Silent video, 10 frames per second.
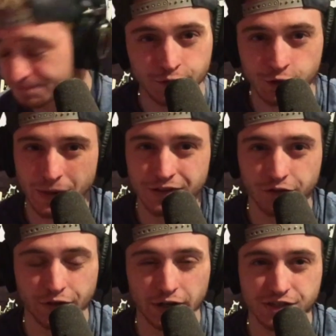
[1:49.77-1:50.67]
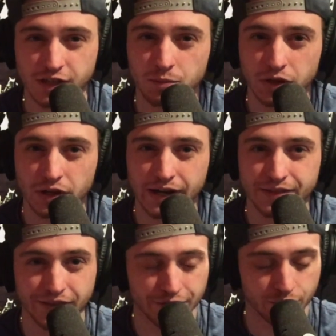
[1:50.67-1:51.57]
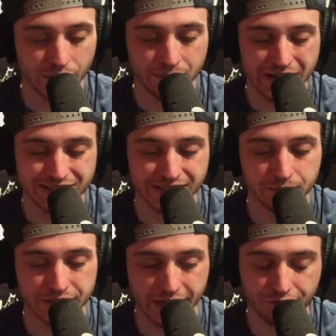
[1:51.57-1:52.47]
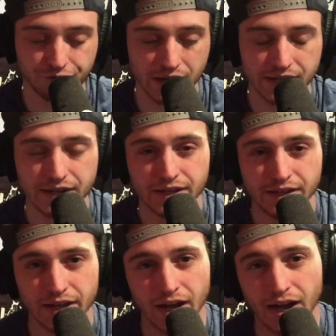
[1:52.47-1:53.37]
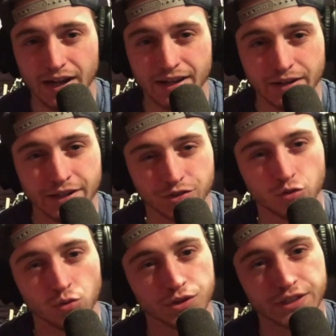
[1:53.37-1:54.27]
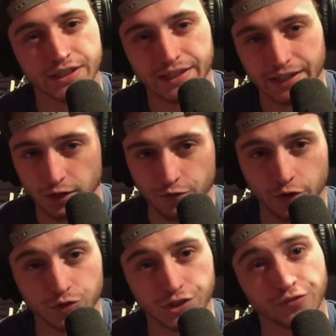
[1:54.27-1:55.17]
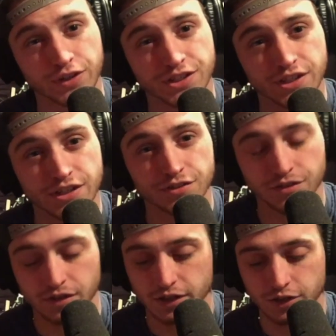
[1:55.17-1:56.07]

These bands are very similar, and then what makes them different, it's cool to hear those differences